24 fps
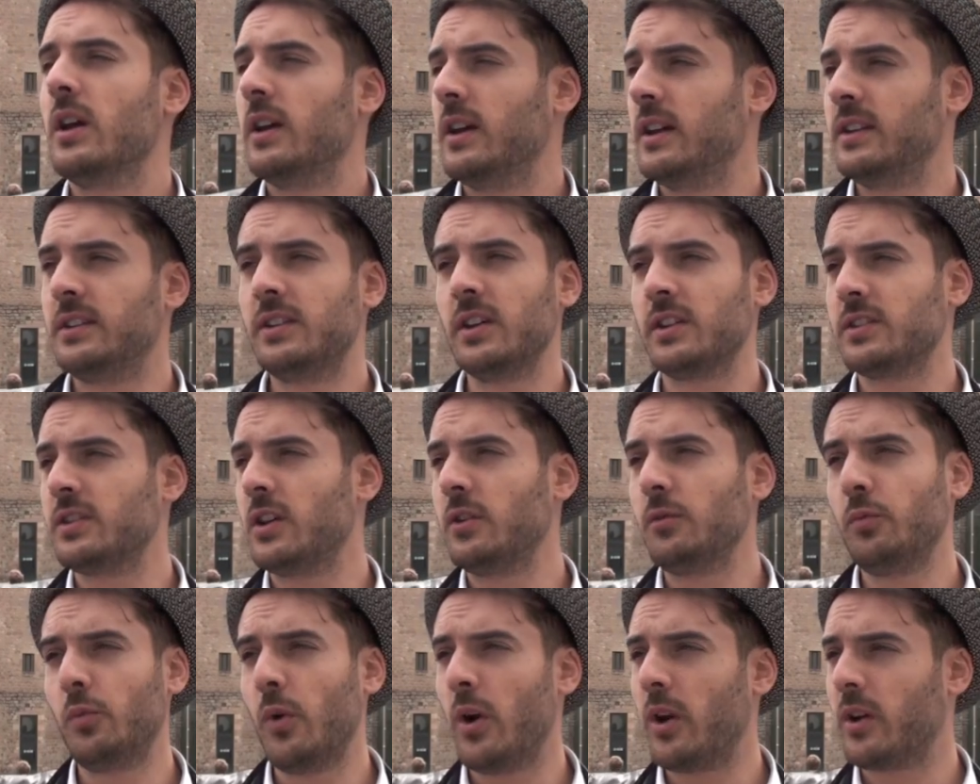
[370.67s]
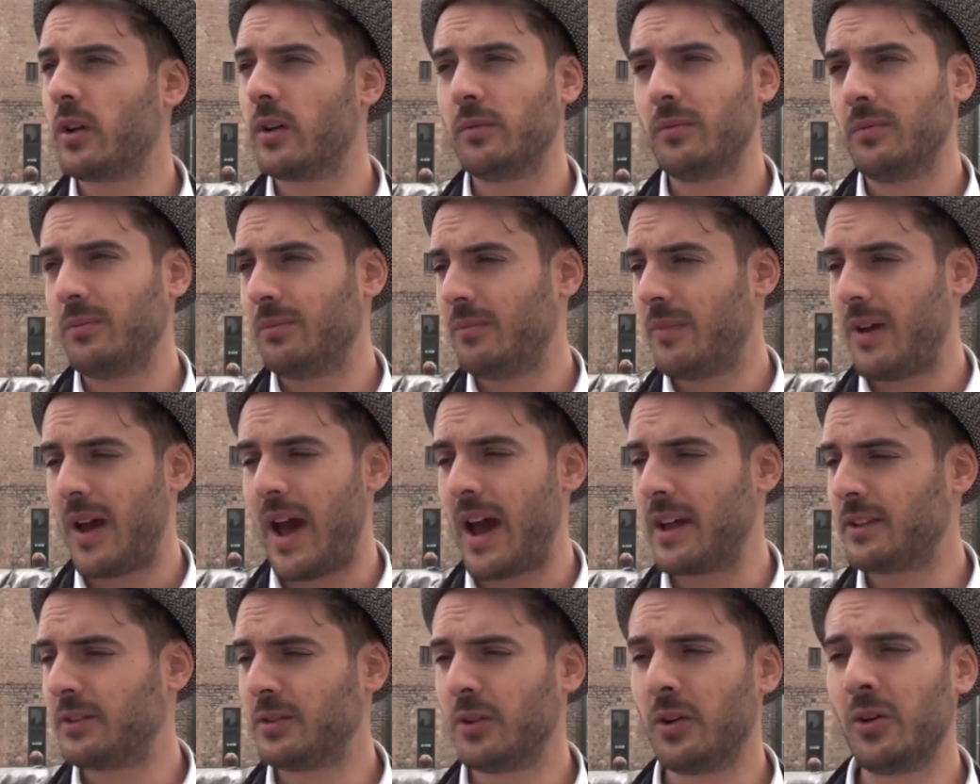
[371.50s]
it doesn't work
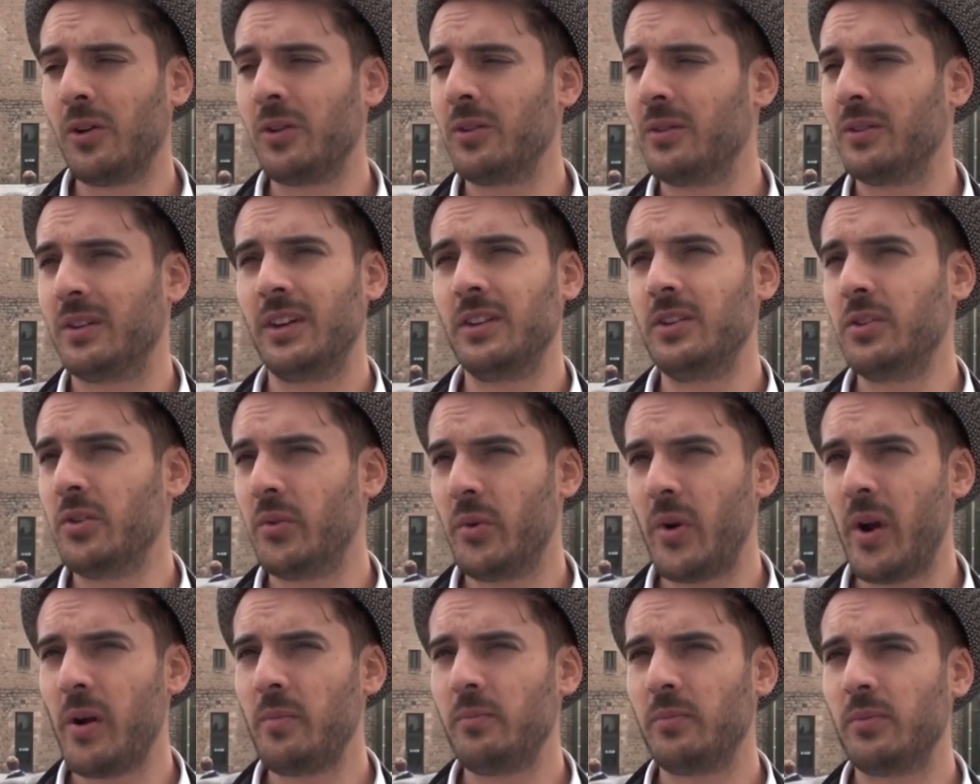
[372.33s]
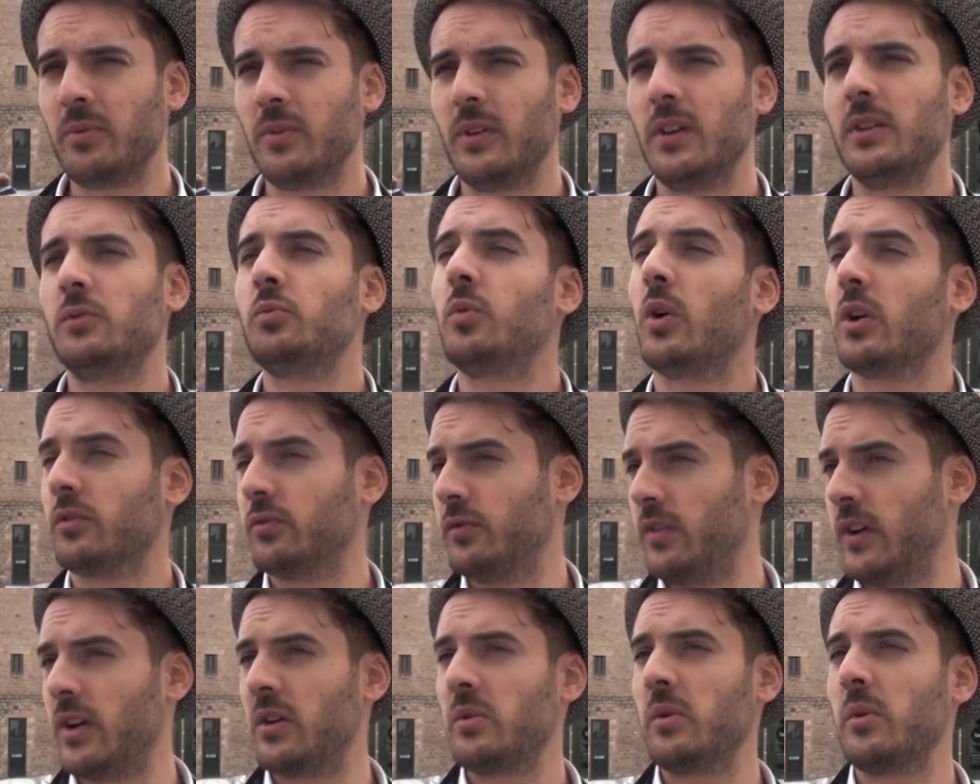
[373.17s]
at all in Europe. It worked
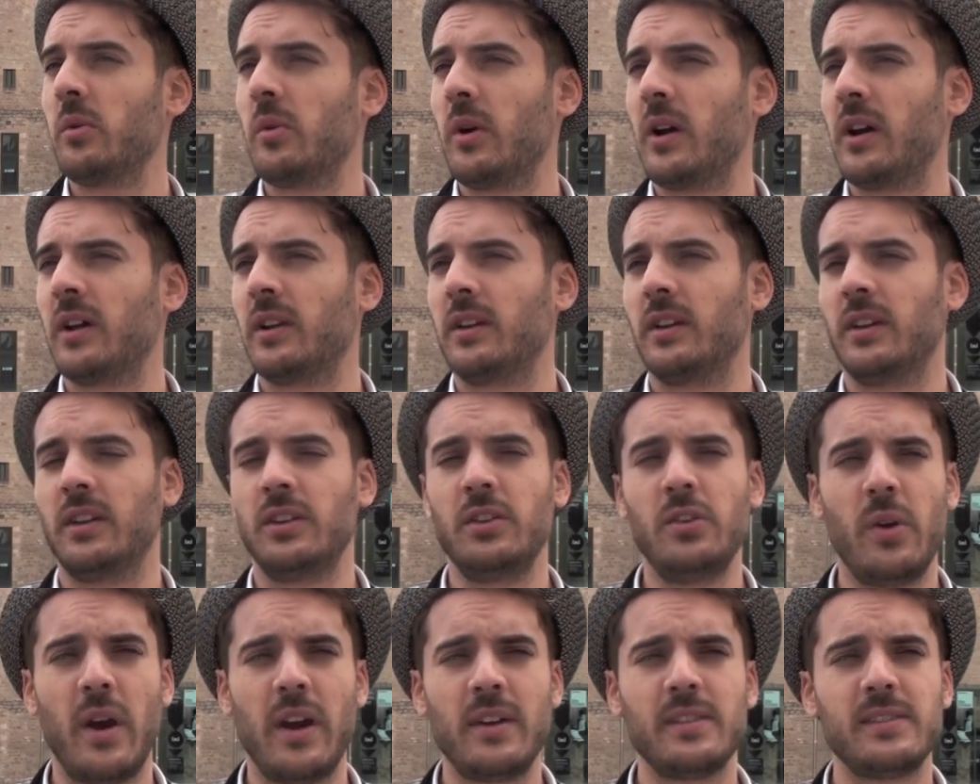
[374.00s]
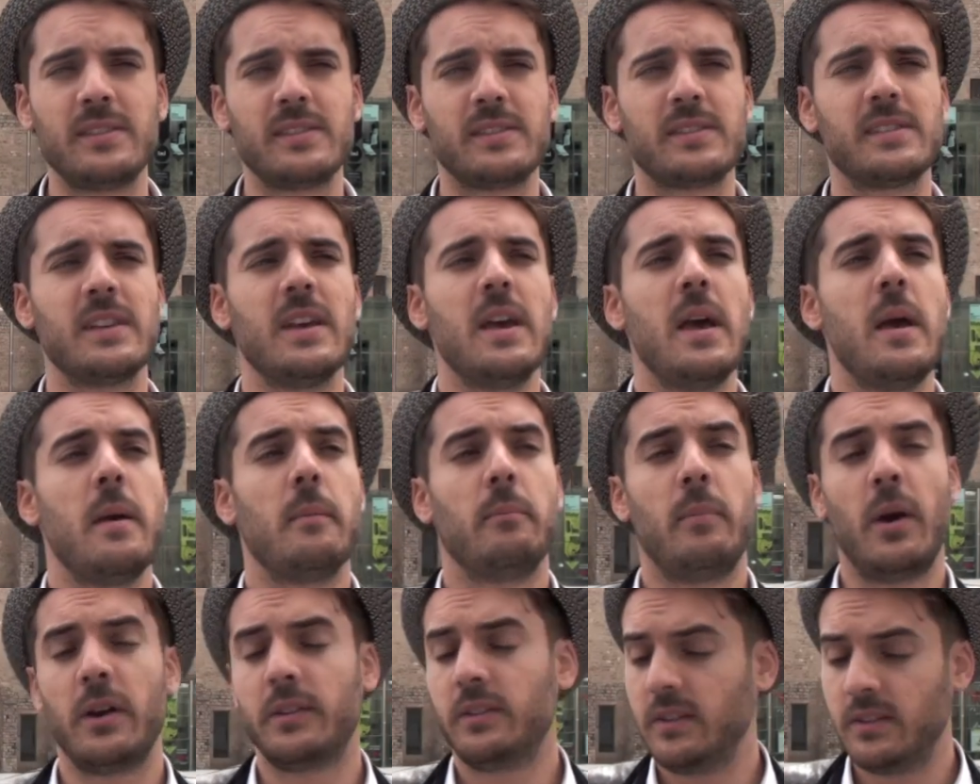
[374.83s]
very well in US,
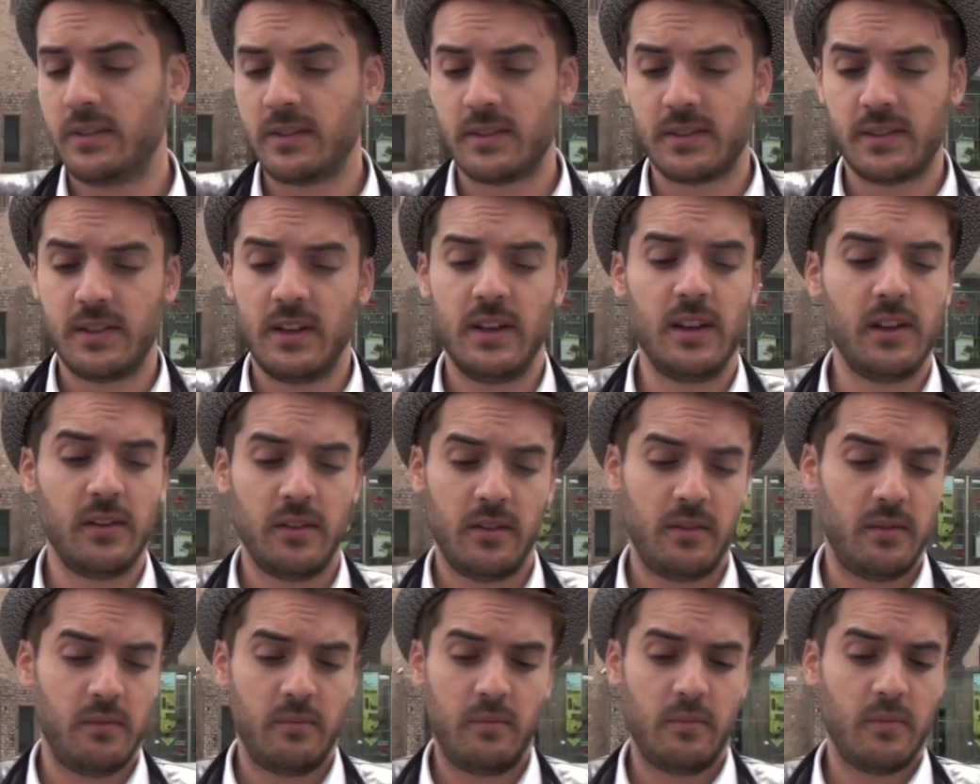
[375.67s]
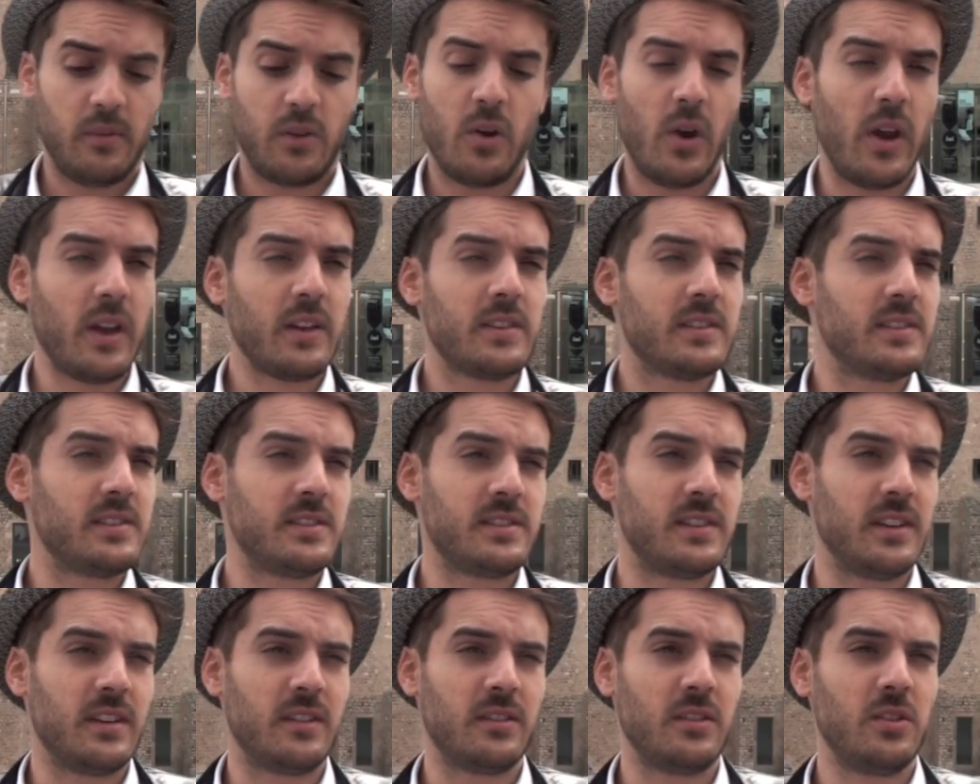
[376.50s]
but it's still
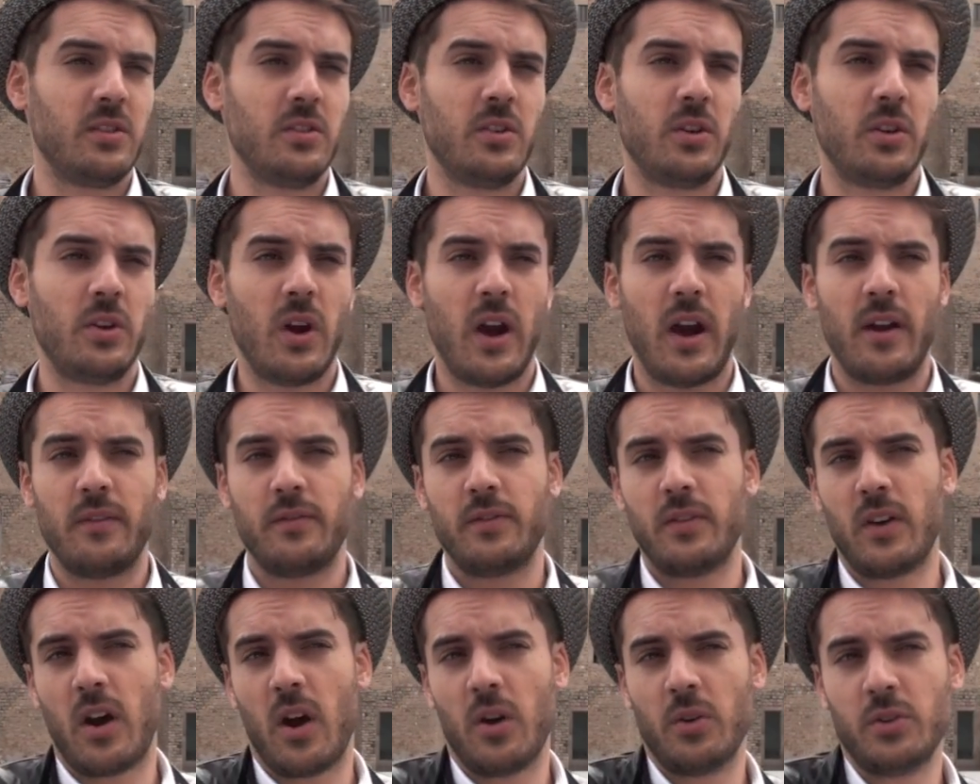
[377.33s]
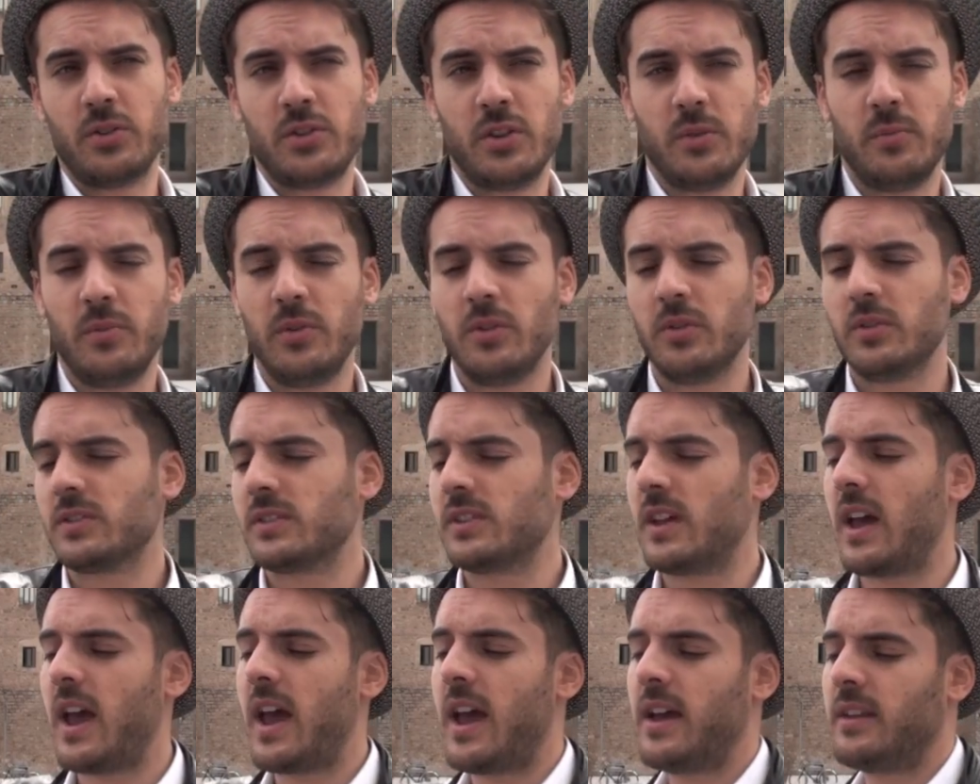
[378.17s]
coexisting. You have audiobooks
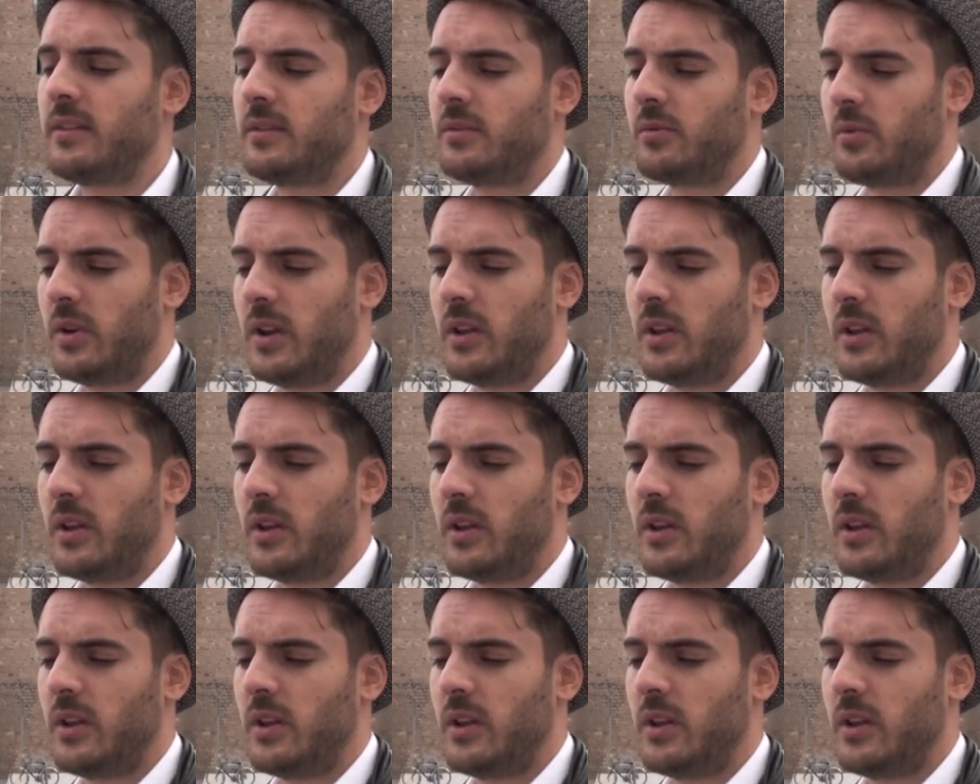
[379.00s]
and